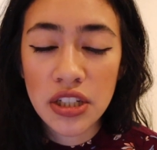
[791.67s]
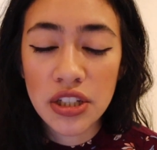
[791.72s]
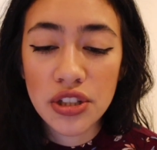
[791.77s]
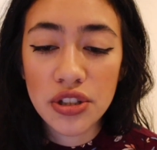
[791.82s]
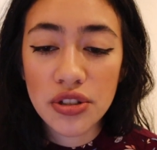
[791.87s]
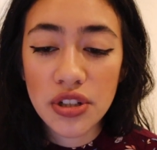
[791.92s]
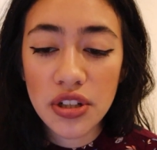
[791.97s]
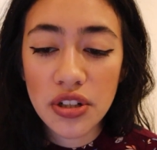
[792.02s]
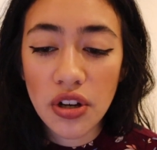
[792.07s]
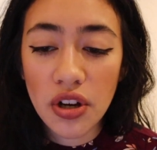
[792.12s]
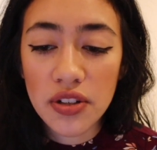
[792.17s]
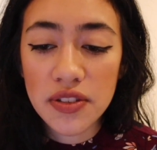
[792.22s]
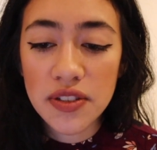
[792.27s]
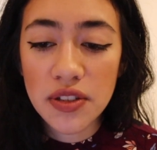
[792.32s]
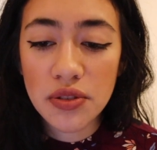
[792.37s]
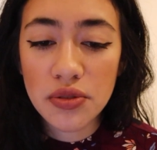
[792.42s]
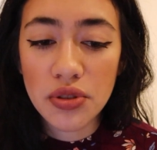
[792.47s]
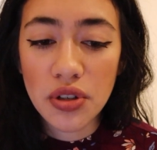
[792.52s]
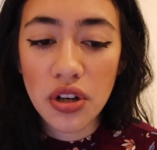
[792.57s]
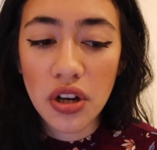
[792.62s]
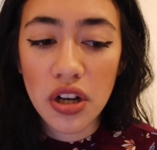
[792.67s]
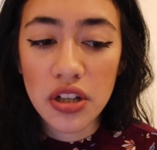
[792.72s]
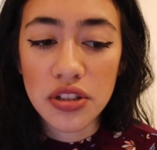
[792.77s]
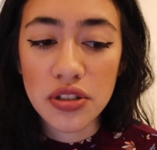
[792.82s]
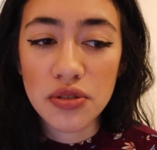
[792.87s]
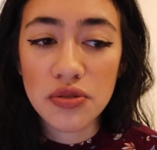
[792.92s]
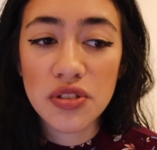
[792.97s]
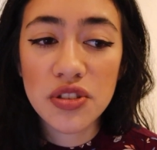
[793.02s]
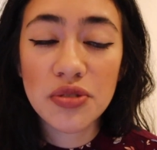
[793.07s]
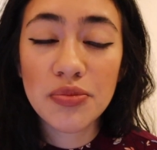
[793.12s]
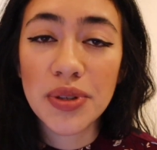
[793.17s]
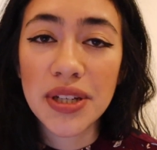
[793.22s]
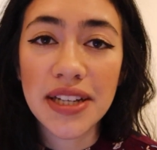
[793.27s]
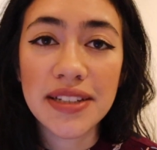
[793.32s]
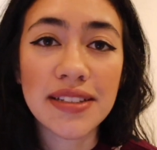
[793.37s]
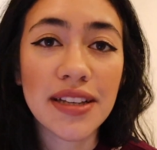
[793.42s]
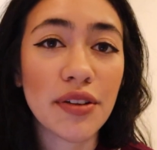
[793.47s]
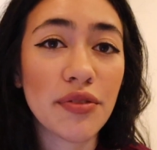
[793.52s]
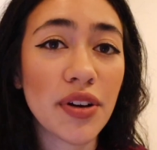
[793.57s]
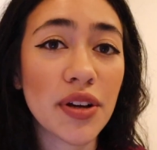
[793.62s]
You can also look on YouTube,
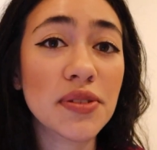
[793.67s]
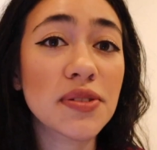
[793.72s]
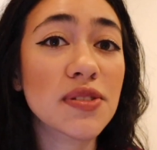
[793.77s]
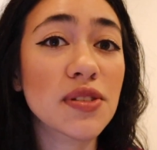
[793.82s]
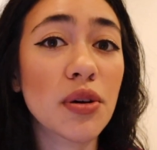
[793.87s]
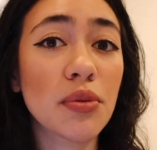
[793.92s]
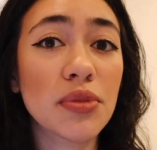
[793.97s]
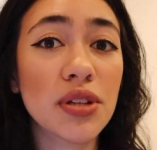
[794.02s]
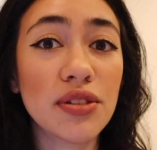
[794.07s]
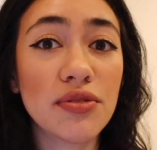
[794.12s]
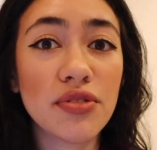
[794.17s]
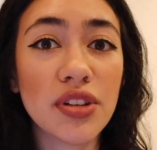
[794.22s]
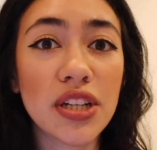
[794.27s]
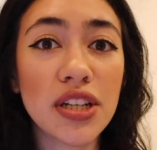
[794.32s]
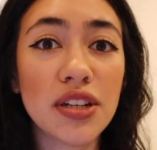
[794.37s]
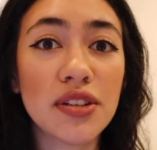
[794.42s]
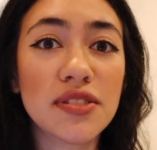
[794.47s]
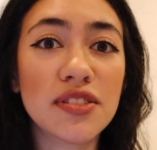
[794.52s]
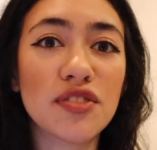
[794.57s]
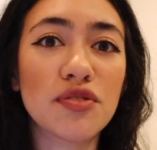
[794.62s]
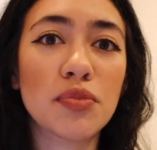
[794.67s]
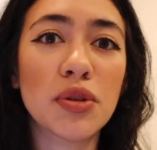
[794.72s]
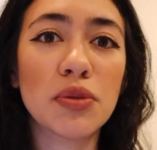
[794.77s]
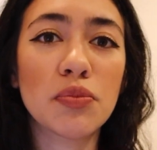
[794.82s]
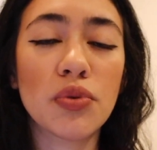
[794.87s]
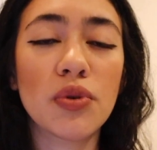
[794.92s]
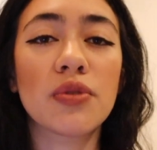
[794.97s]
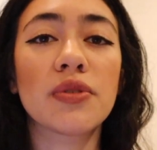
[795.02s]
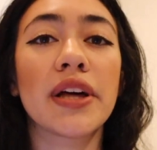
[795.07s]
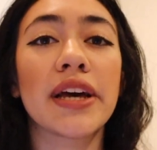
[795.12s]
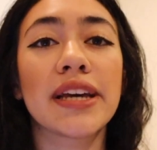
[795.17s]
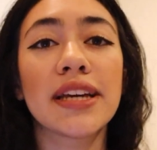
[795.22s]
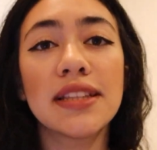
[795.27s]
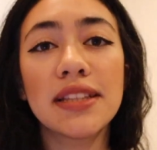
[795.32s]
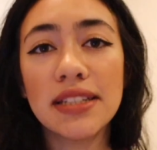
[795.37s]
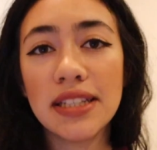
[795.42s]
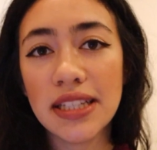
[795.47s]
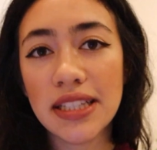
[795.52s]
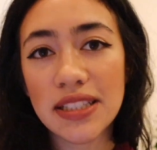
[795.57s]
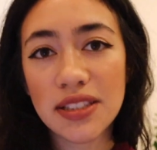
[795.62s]
because I found so many videos of people like
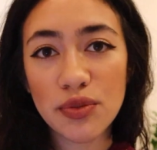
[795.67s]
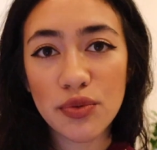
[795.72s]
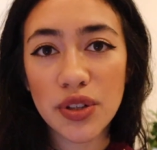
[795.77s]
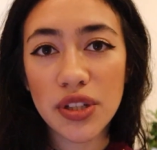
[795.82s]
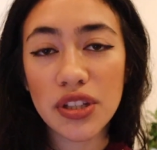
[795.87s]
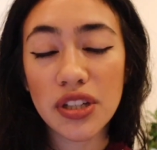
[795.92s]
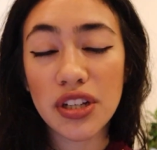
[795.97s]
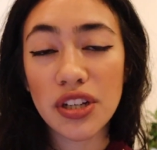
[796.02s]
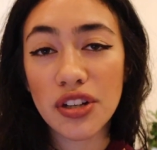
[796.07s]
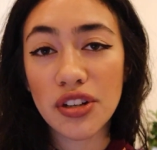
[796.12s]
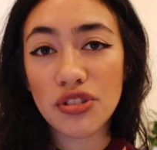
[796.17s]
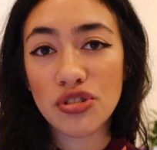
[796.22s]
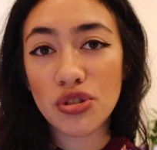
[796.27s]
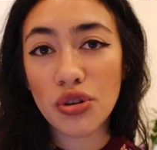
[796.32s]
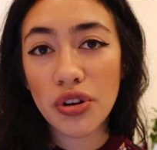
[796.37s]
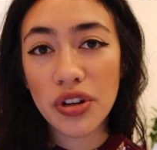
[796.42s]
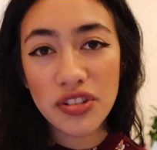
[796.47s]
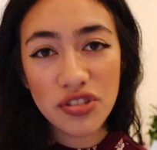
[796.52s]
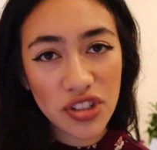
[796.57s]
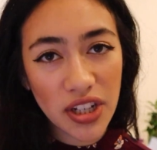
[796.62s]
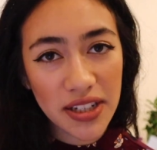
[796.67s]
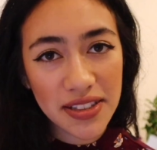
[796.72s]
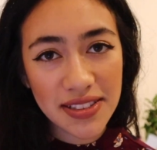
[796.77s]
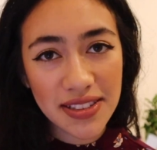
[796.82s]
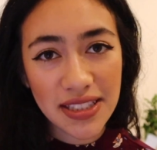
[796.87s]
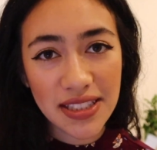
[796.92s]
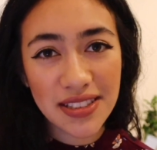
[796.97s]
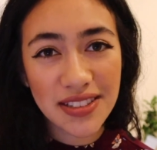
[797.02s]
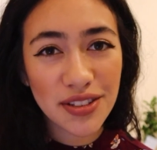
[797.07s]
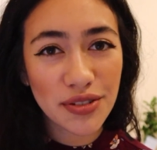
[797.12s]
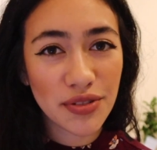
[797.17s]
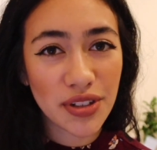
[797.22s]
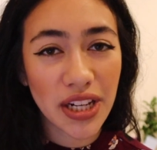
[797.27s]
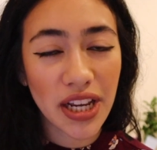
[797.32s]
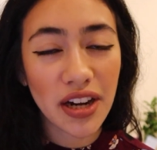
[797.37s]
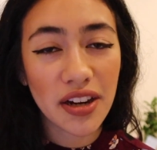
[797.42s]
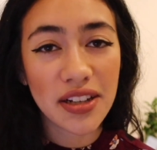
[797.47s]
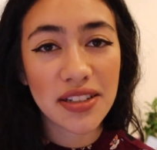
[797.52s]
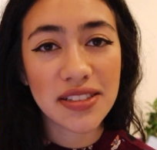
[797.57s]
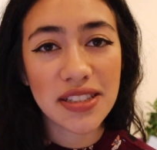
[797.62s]
in East Village or in Chelsea, different
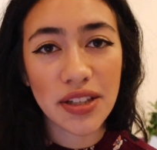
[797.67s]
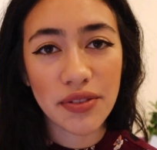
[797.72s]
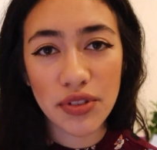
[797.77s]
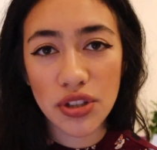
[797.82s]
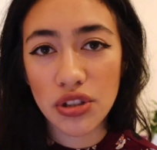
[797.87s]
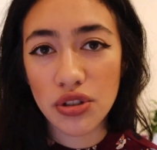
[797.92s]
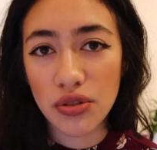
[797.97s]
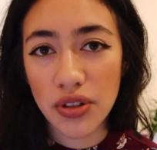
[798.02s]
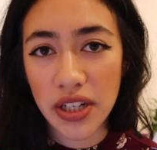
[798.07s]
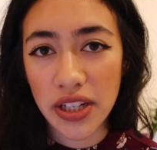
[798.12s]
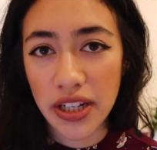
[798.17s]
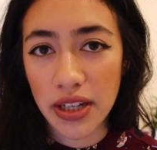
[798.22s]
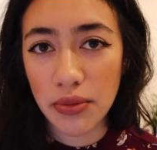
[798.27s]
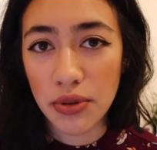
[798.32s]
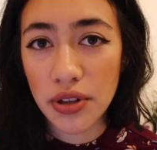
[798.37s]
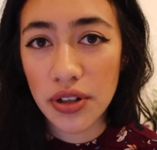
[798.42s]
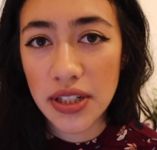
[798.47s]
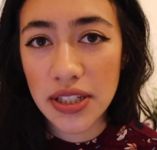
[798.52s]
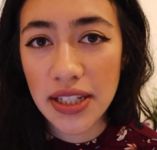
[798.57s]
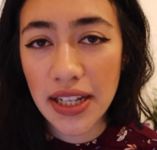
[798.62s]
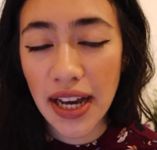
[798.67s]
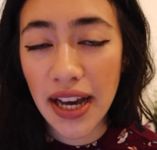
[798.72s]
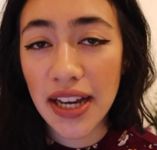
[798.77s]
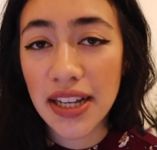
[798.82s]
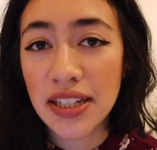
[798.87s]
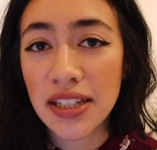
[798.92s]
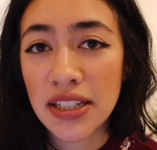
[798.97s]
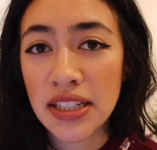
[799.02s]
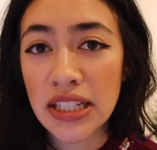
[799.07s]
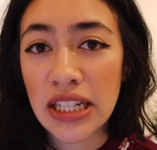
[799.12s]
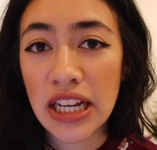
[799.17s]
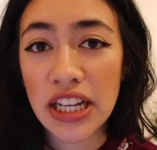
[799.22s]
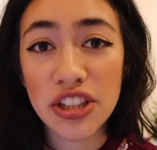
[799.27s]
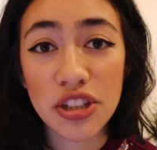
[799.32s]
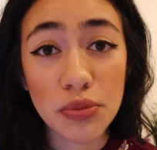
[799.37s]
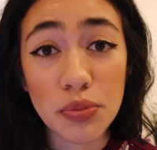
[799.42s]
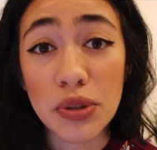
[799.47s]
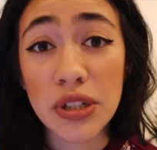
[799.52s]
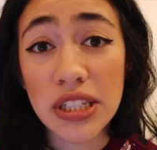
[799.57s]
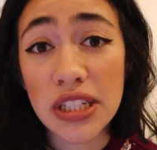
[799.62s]
areas, giving you a neighborhood guide, and
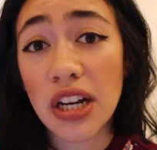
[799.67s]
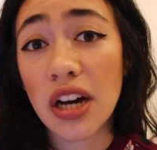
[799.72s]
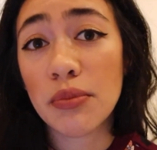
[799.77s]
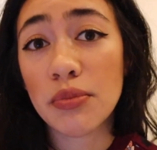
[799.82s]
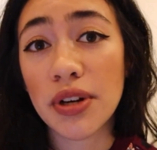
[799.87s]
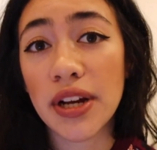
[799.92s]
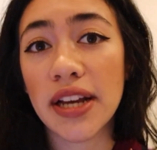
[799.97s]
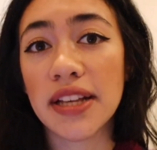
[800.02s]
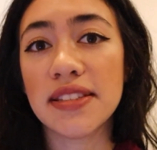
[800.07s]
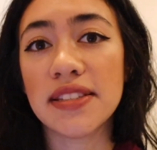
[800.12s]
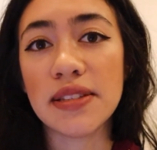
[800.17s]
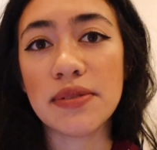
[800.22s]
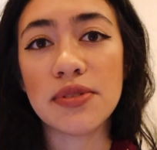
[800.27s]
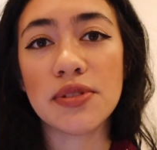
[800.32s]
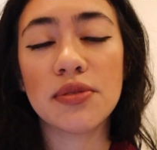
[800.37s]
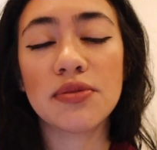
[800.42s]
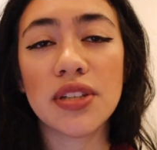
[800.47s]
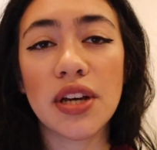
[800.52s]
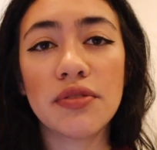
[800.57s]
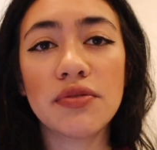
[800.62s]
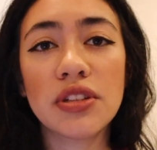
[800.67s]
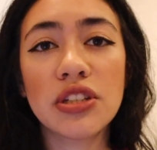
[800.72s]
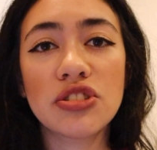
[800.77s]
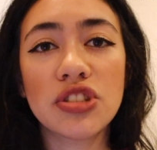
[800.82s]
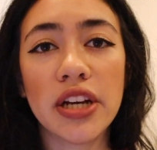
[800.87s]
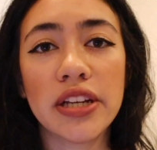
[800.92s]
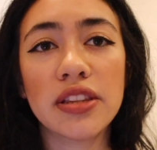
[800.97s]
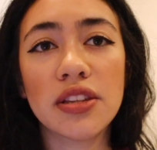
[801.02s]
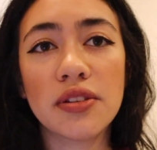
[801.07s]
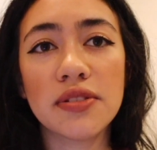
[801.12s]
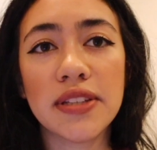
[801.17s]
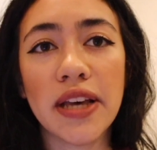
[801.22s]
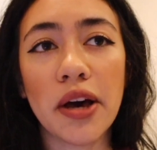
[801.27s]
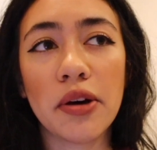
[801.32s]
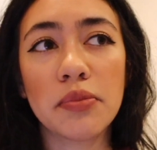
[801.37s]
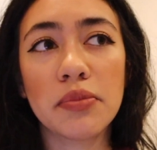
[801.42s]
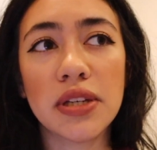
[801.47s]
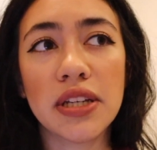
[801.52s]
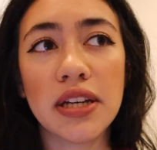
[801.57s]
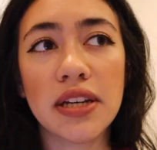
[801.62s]
they're pretty comprehensive. So definitely check those
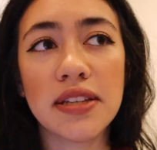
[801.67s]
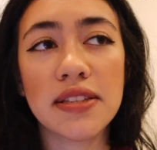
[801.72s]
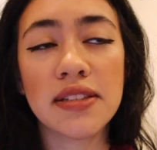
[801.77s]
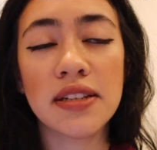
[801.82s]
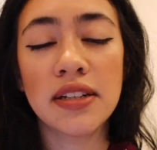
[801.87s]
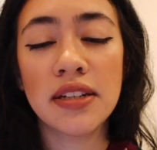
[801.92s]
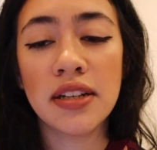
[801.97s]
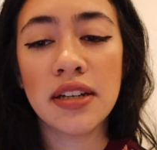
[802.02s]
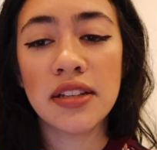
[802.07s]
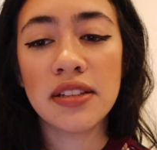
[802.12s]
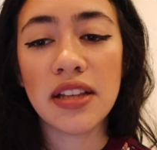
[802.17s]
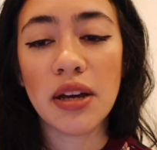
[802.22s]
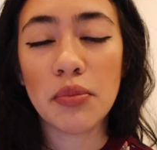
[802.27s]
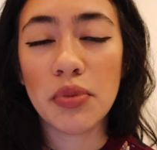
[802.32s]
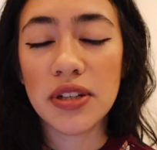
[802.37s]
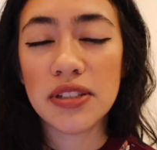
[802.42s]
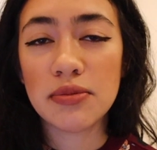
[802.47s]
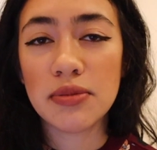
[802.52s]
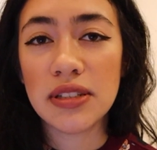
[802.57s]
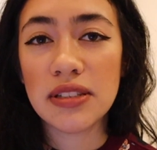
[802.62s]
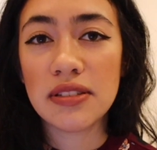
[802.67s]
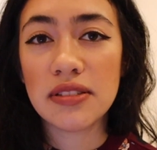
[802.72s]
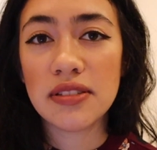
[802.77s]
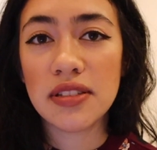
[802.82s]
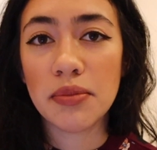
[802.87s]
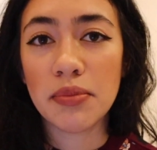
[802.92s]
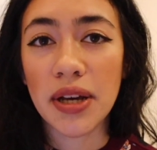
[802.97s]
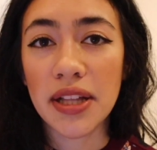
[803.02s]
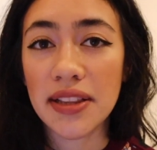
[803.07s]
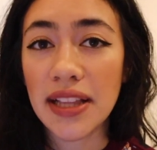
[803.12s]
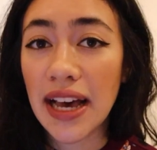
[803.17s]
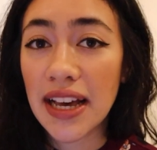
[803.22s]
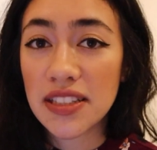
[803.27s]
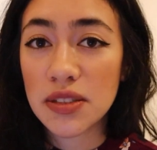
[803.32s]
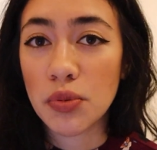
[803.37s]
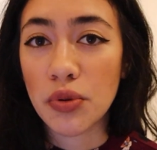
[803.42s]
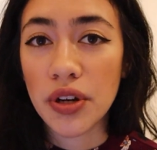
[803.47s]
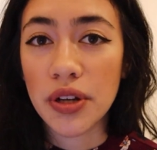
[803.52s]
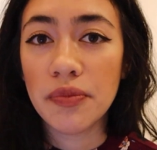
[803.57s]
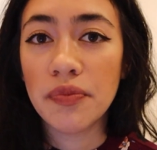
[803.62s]
out, because that brings me to my
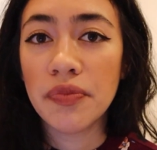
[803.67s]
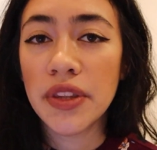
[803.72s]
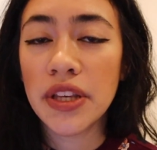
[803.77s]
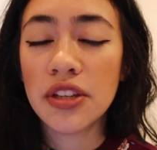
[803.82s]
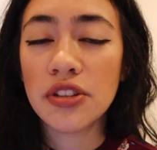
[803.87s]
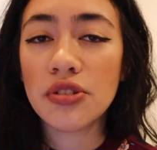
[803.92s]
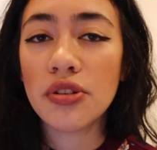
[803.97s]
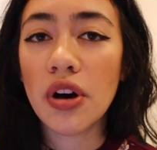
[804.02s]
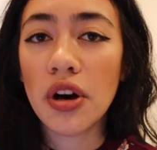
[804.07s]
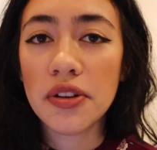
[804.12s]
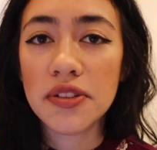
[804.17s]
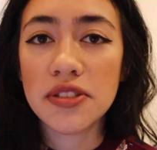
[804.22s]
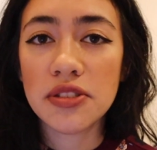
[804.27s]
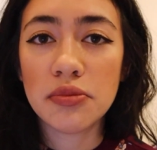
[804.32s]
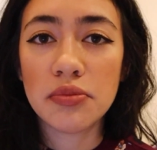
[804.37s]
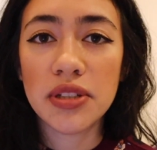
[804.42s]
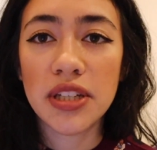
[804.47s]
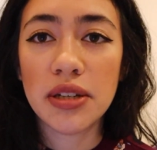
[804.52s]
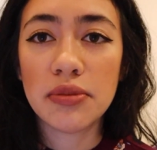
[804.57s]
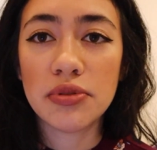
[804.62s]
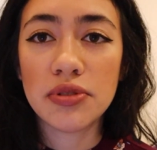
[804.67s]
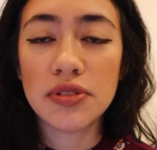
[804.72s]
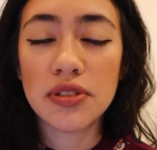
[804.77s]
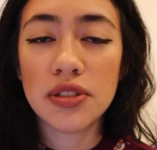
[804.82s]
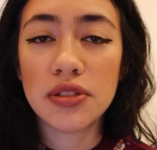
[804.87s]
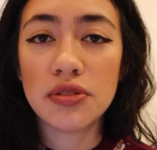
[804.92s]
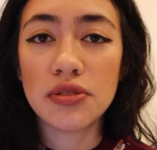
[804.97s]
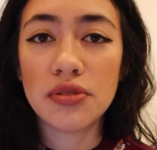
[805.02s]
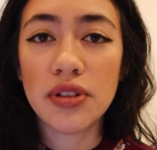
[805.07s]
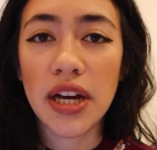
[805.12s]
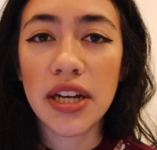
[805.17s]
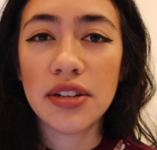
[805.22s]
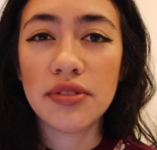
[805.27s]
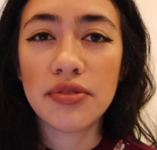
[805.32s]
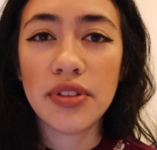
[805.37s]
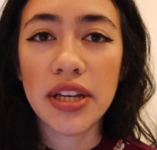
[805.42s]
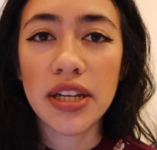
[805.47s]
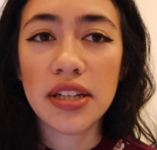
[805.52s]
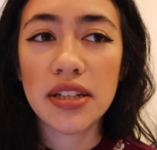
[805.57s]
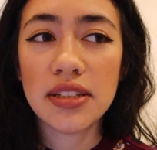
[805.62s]
last point. You'll also be able to kind of
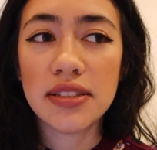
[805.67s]
like